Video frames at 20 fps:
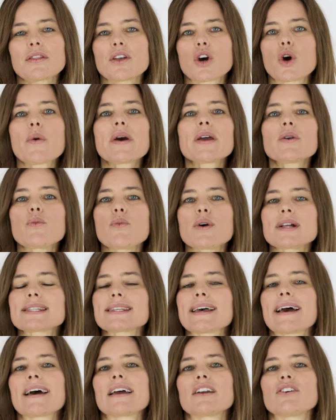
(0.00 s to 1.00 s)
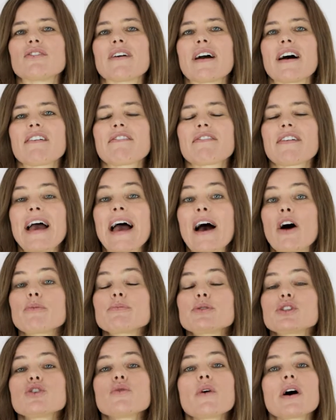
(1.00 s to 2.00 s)
The Quinn What's Ahead graph
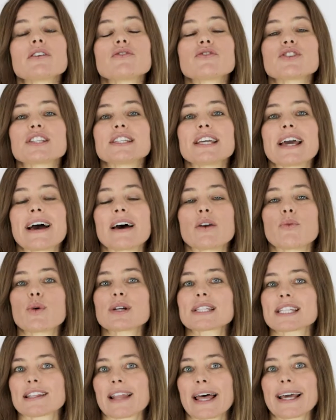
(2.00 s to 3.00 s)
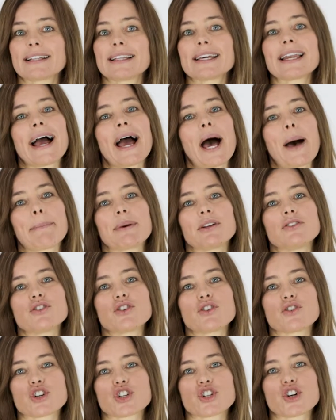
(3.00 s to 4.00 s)
helps you understand what's likely to happen
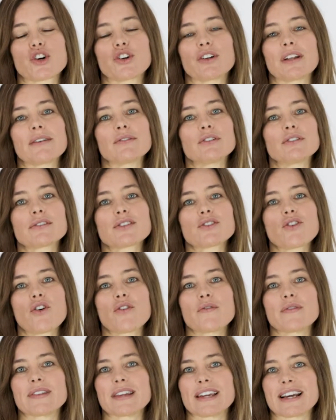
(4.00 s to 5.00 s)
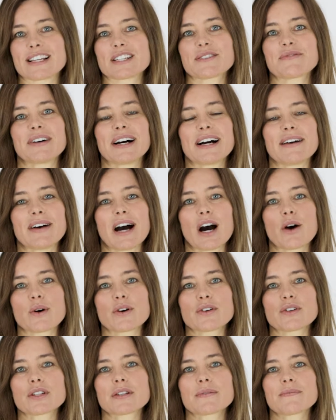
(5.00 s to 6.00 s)
to your sugar levels over the next 5
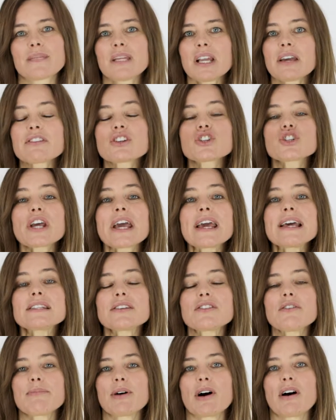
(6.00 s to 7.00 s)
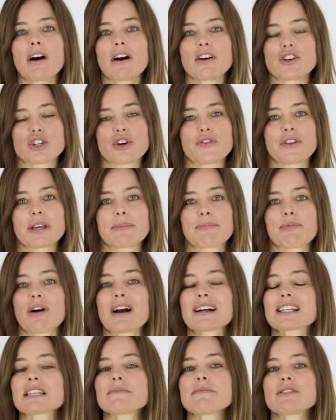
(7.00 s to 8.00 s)
hours. The shades of the bar show the
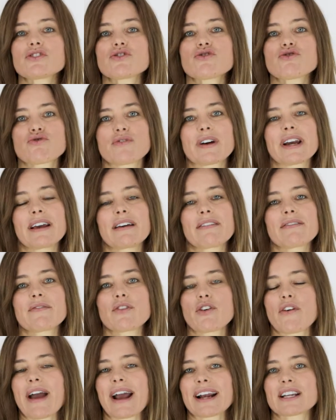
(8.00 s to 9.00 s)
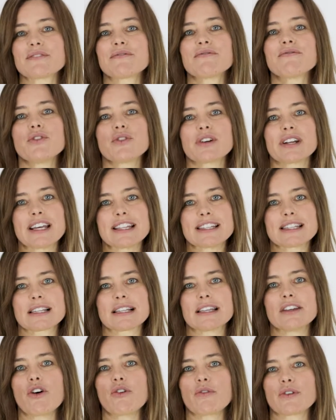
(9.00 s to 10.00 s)
approximate strength of your active food and
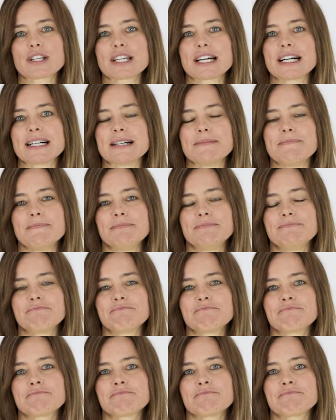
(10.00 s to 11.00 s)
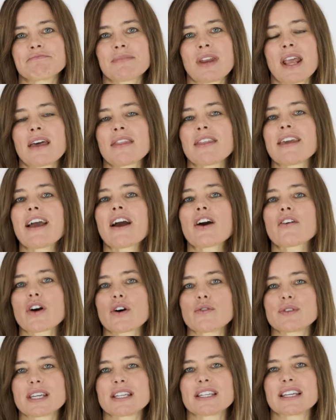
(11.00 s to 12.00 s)
insulin over time. The
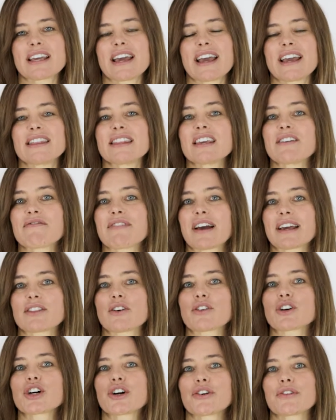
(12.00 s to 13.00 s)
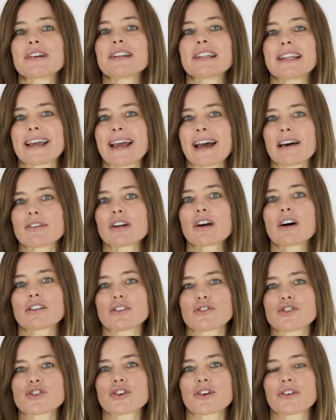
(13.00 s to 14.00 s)
arrows indicate the effect they're currently having
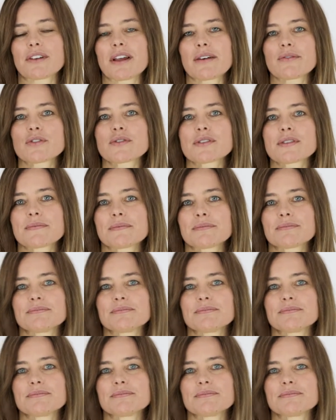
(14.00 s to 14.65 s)
on your sugar levels.